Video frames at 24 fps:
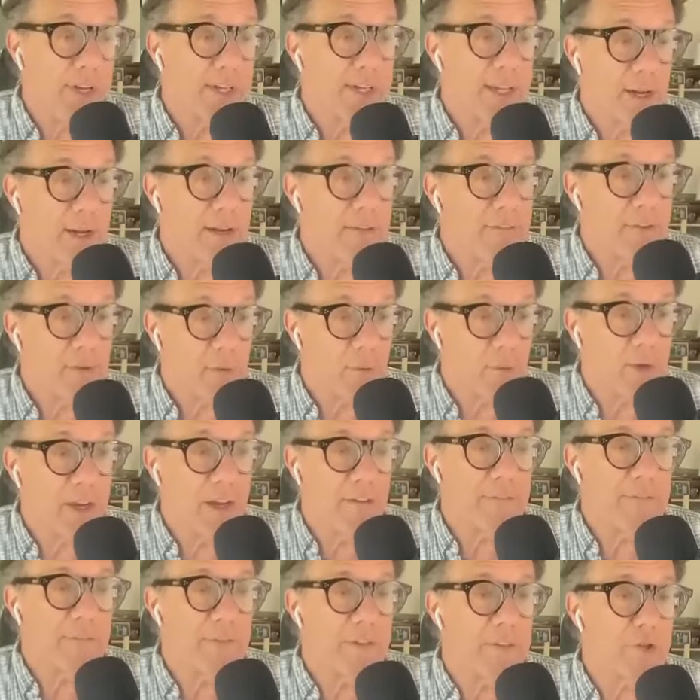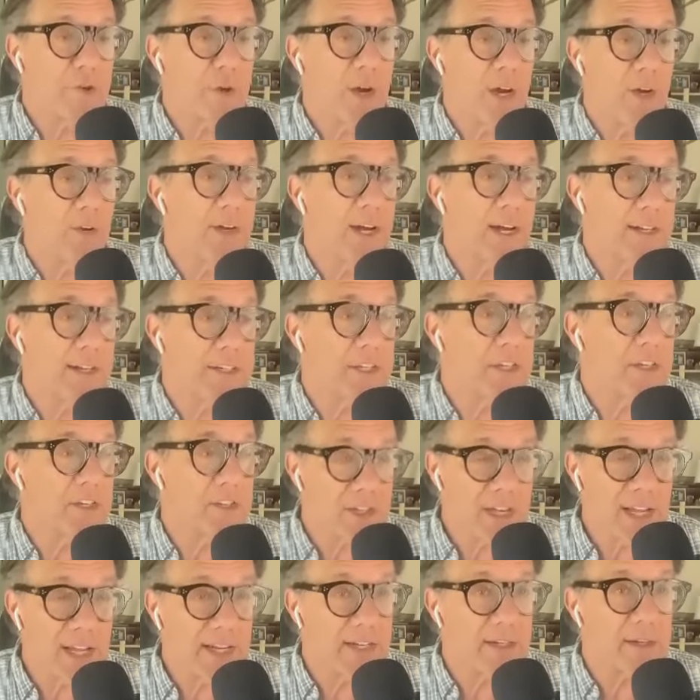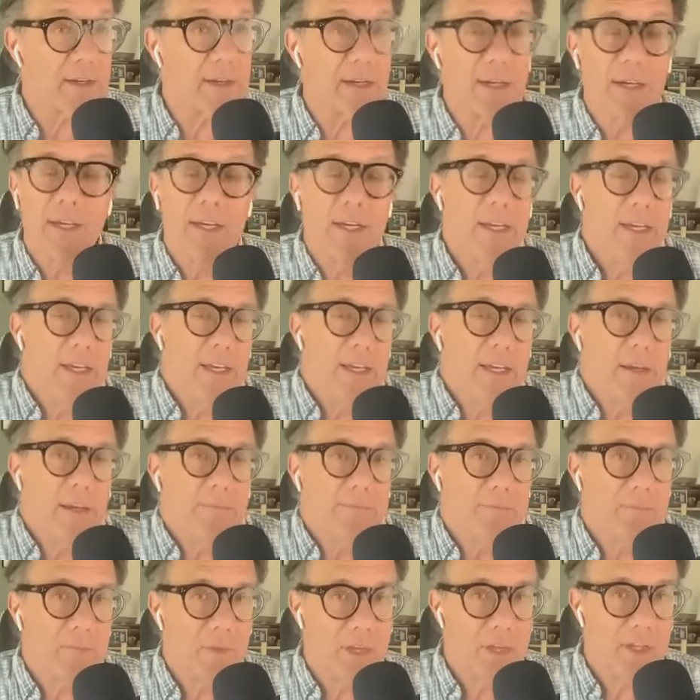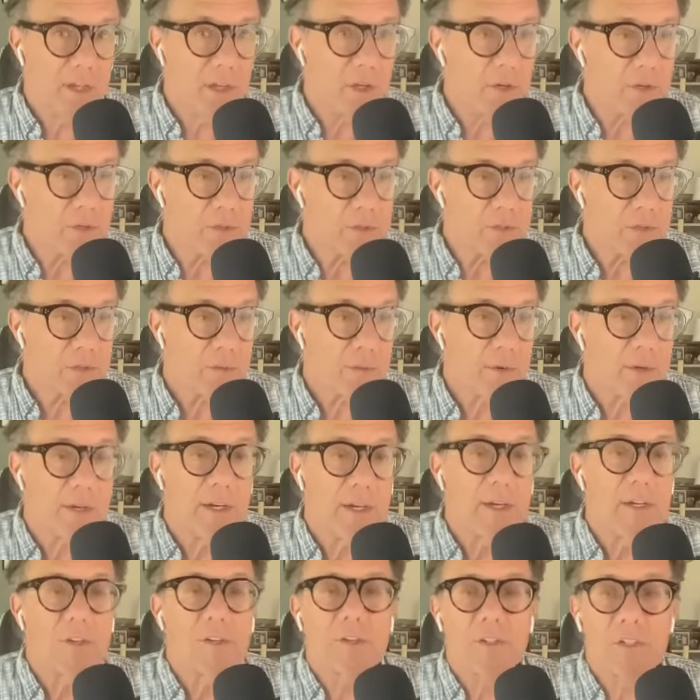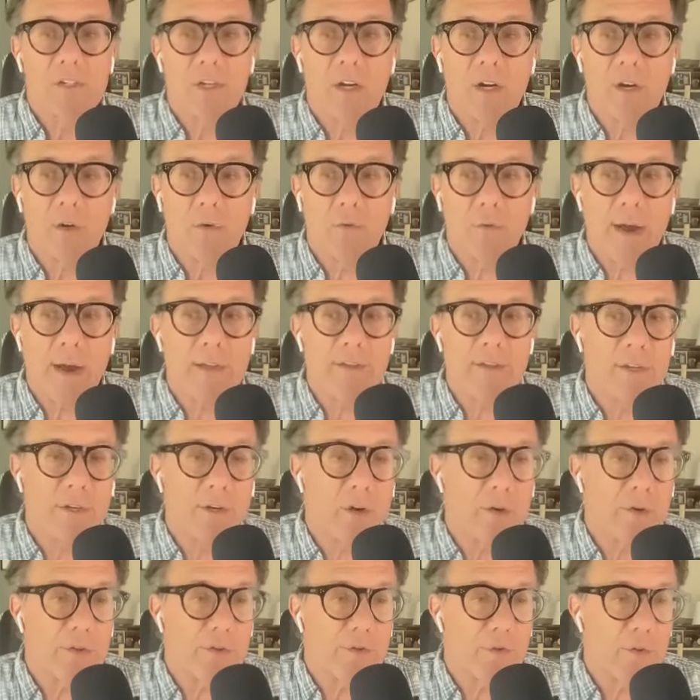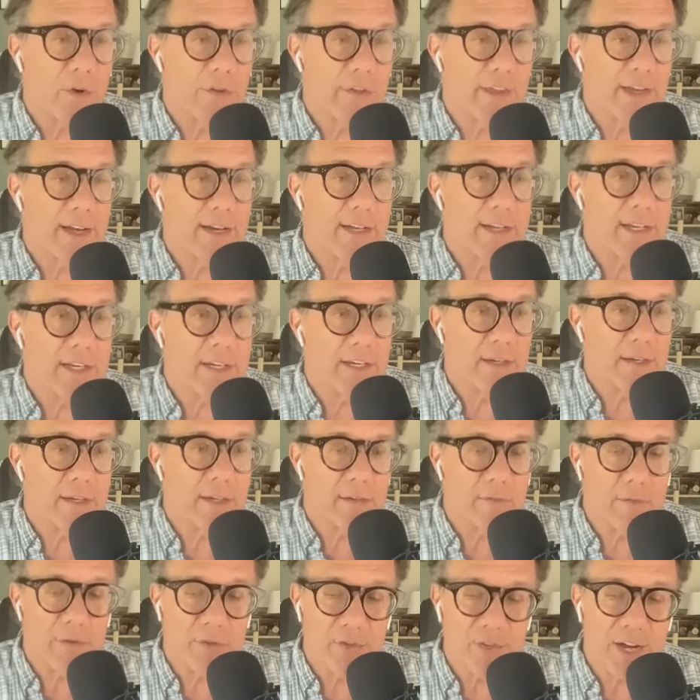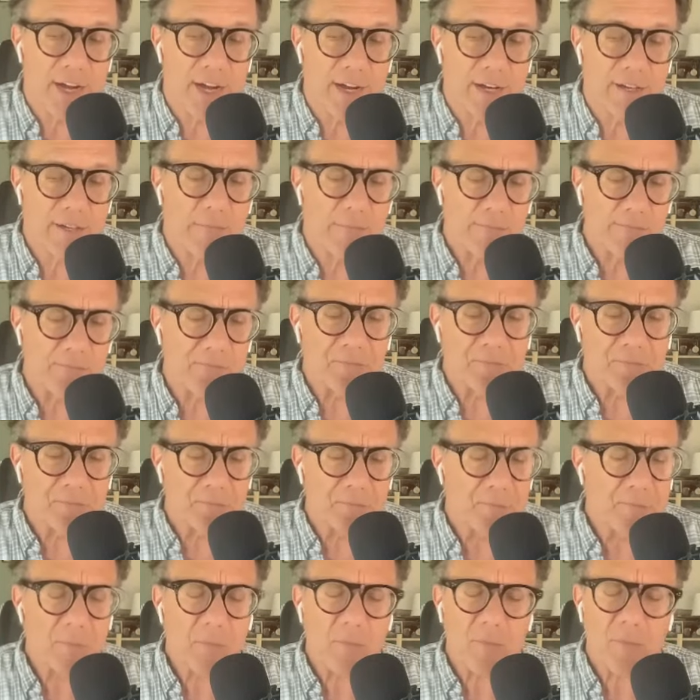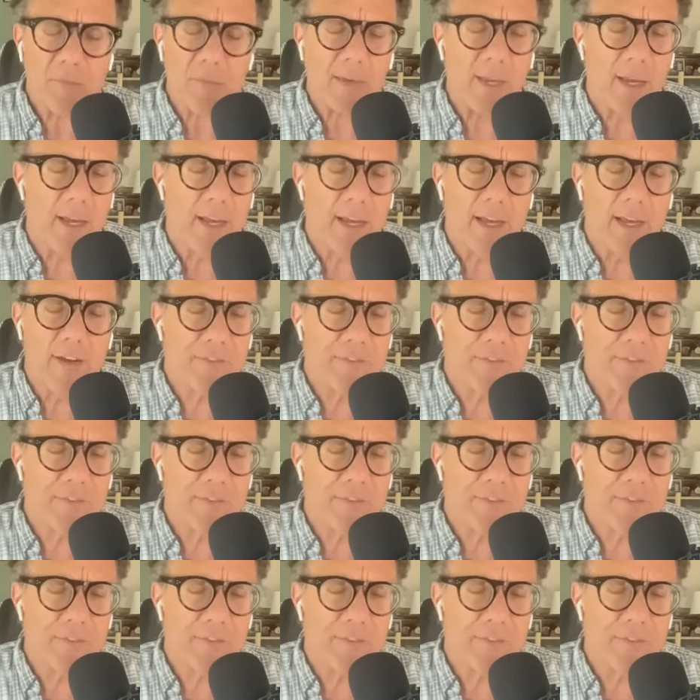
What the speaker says: that if the trial got to the Senate, he'd lose. So rather than go through all that, he resigned. I